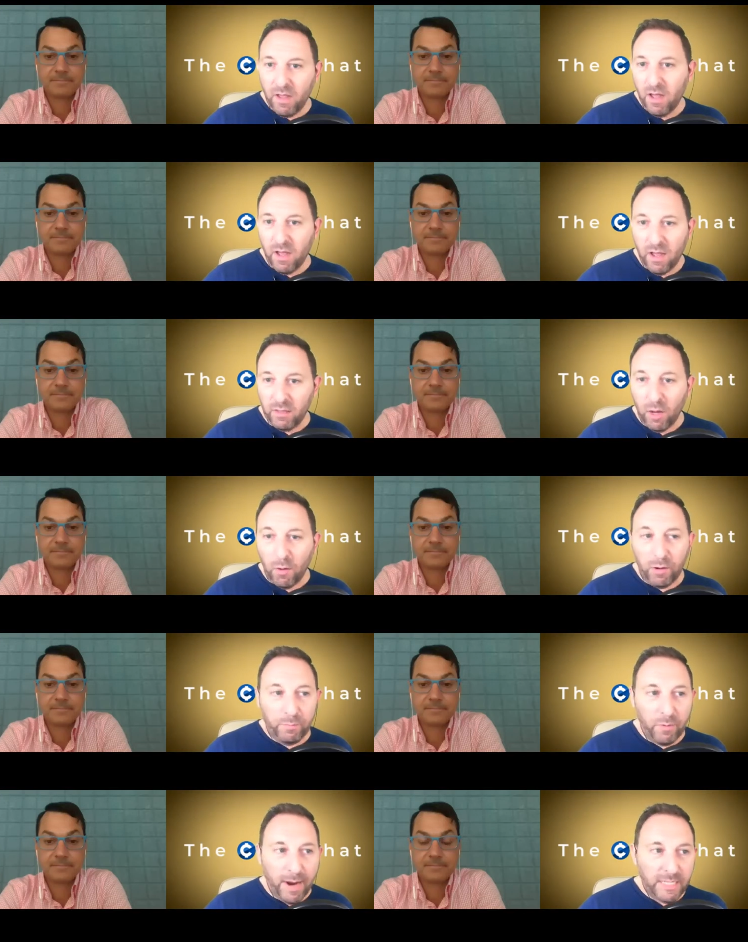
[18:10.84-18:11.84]
Speaker 1: a lower
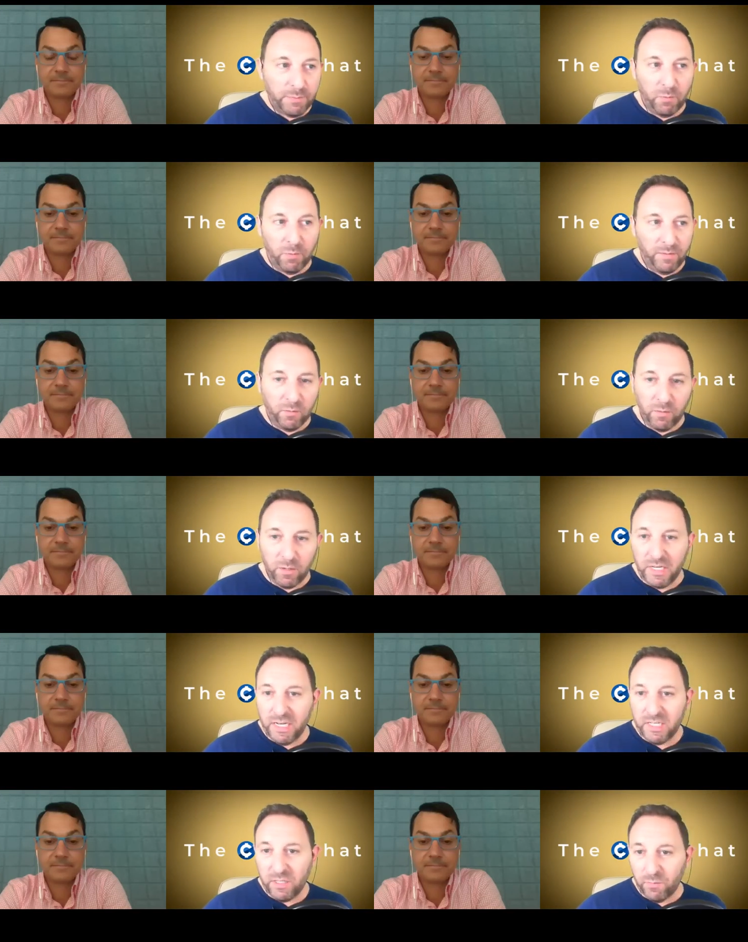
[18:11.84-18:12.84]
price point for a
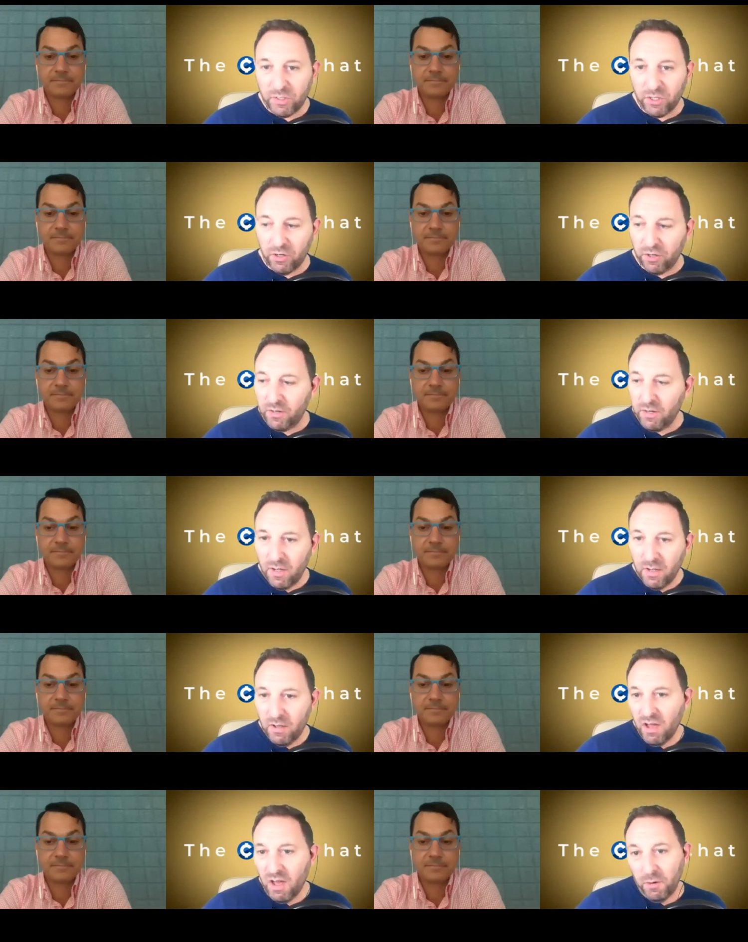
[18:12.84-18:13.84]
decent return.
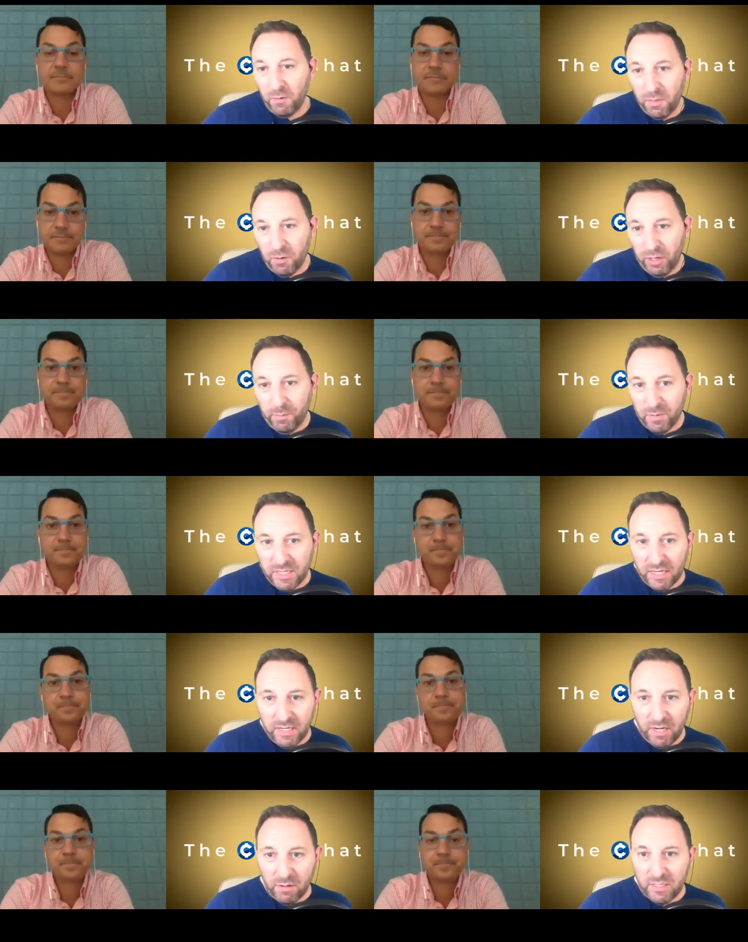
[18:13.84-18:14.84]
one hundred thirty
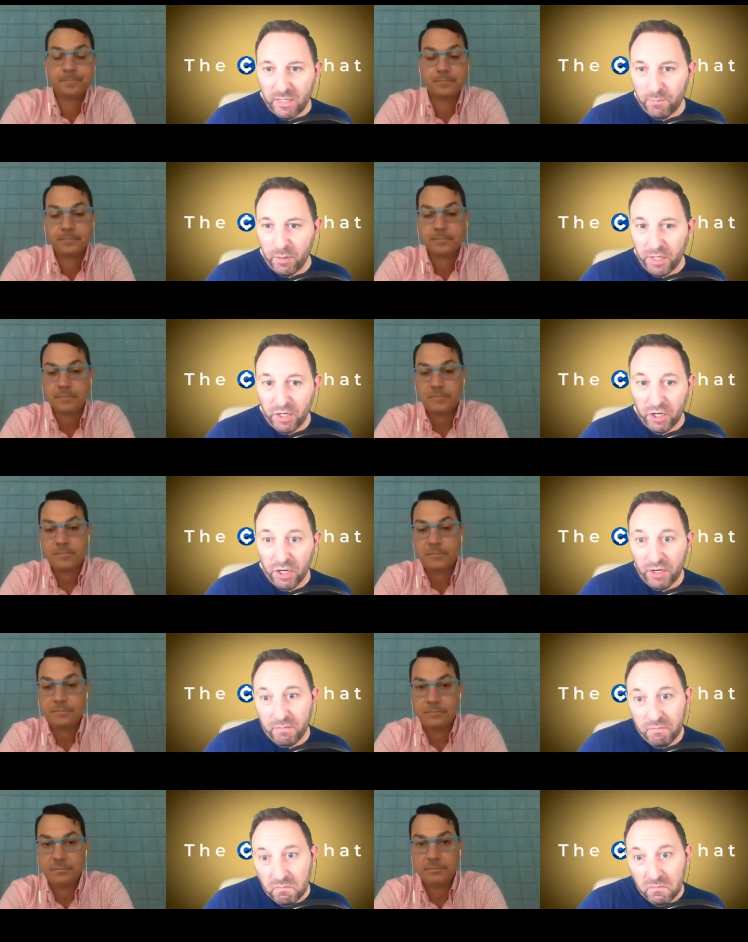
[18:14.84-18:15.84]
percent mm-hmm. a year seemed pretty
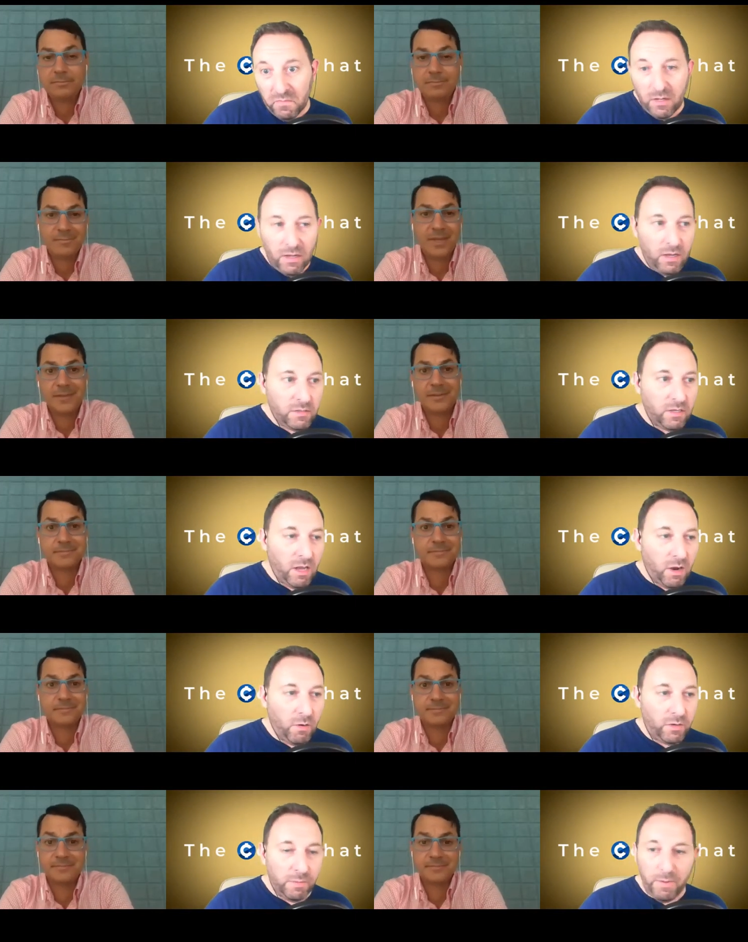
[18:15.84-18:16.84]
good. Yeah.
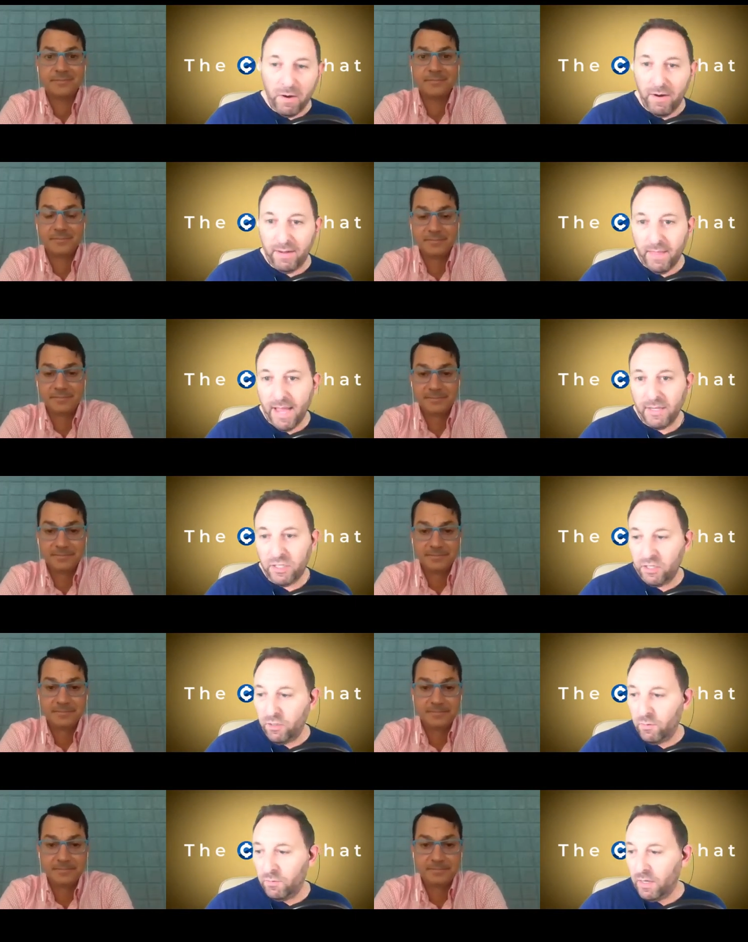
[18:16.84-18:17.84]
So comparing that
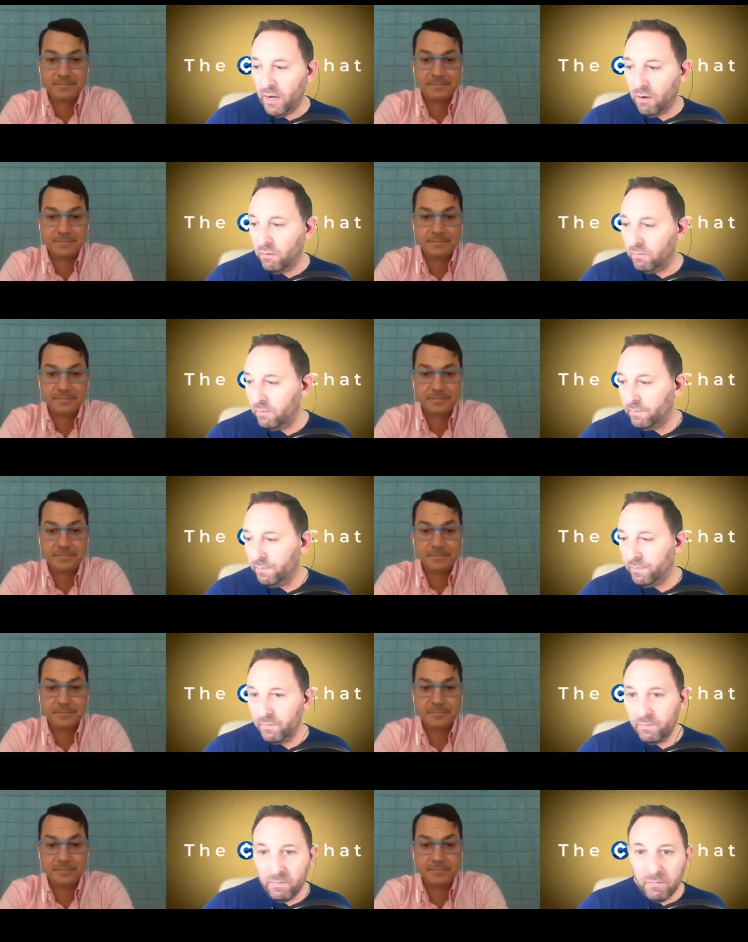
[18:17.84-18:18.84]
to, you know,
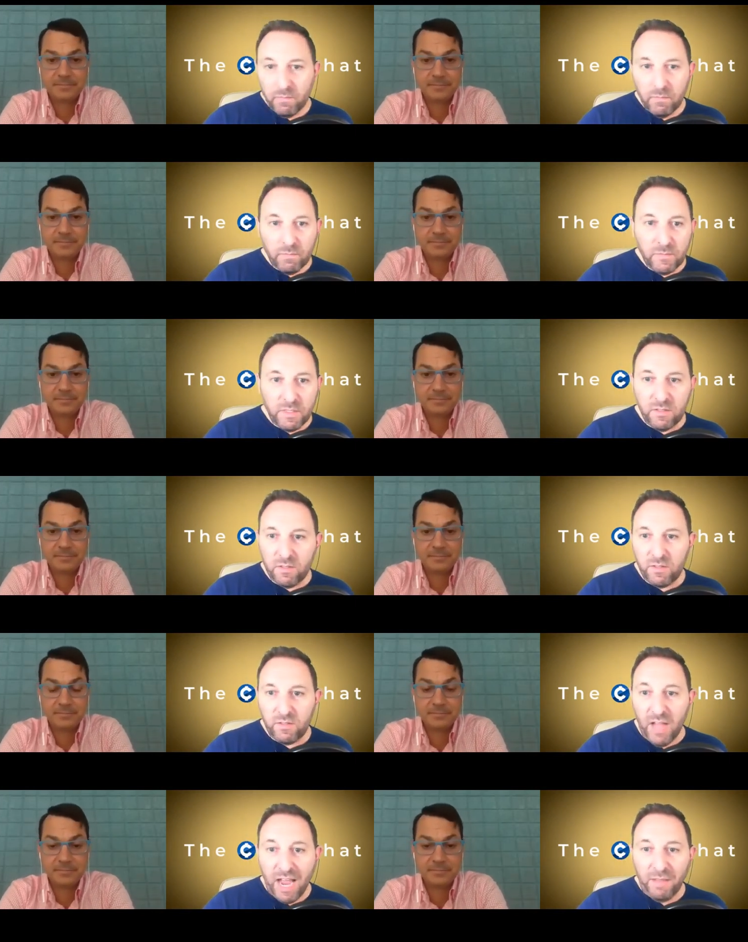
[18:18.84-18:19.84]

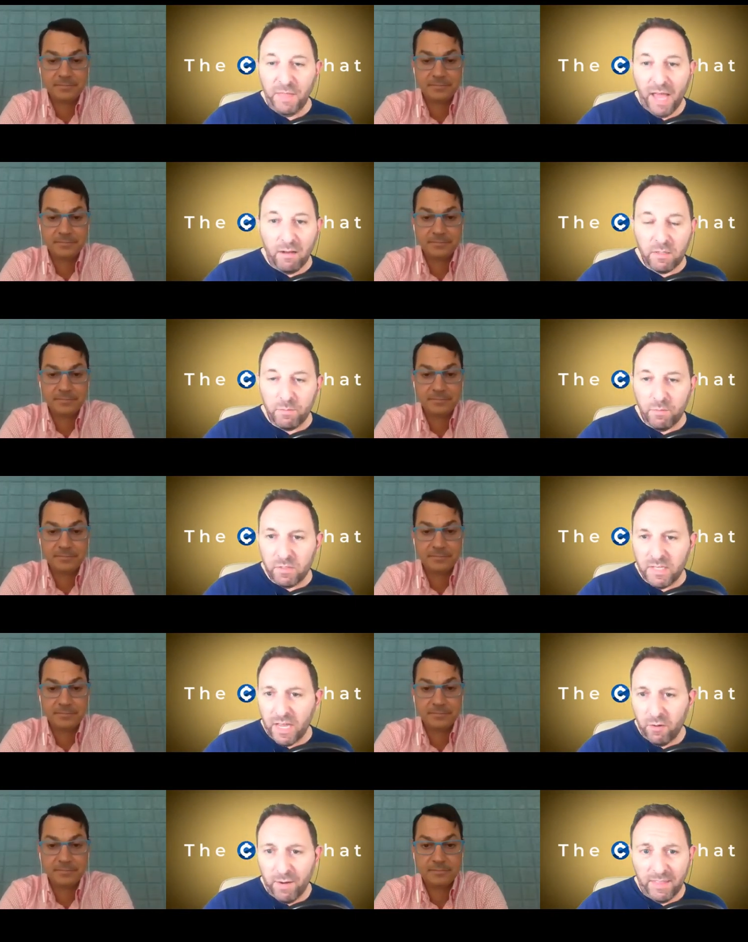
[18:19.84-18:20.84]
nine thousand
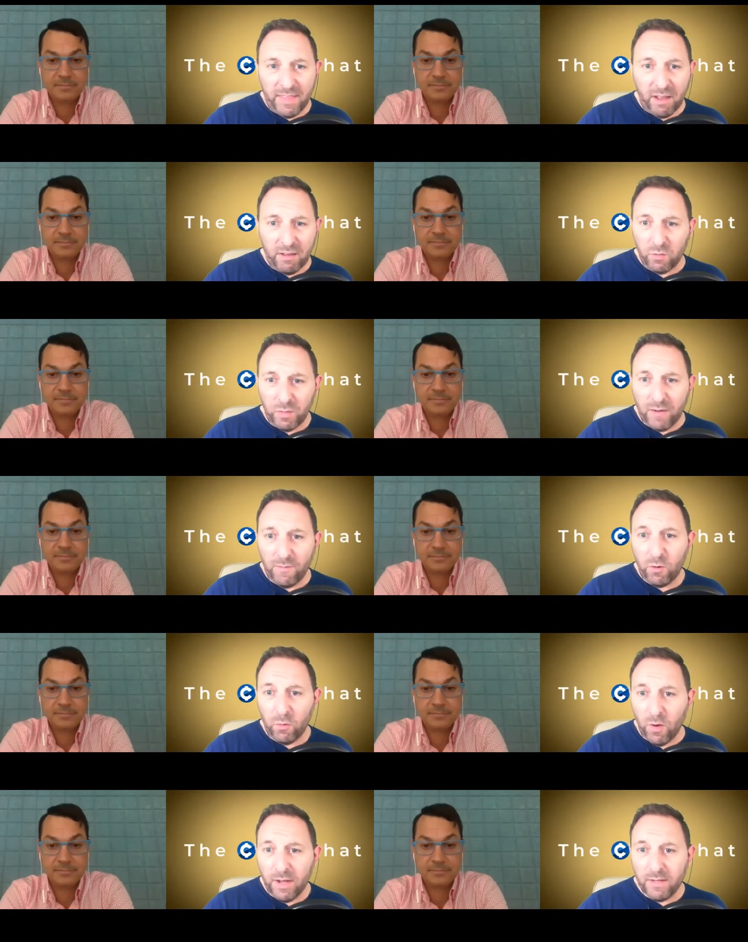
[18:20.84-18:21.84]
percent or eight thousand or
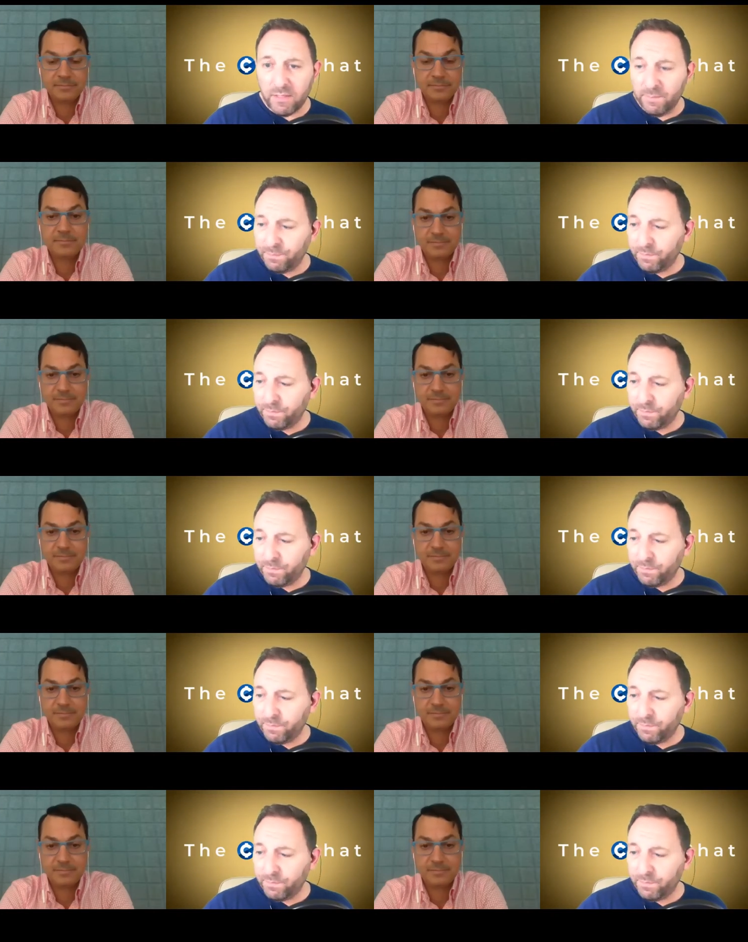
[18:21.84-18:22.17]
whatever it was,